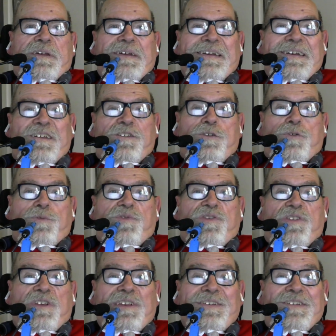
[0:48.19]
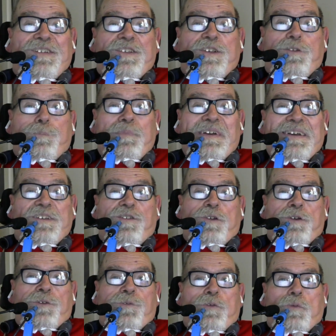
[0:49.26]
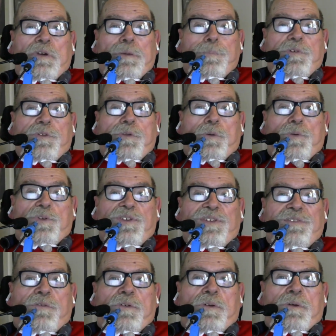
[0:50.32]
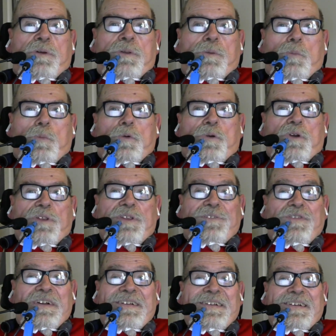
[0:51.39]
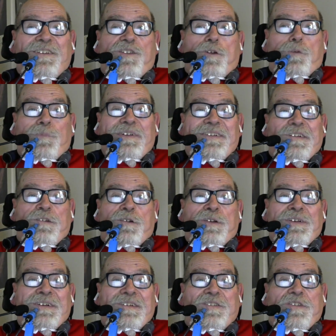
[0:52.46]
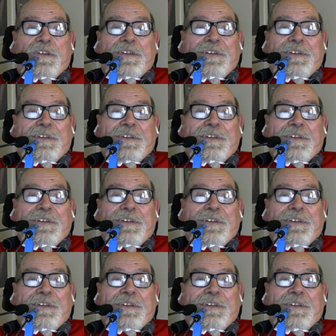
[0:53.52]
As you've seen in these past few episodes, the work on the Finance Committee at St.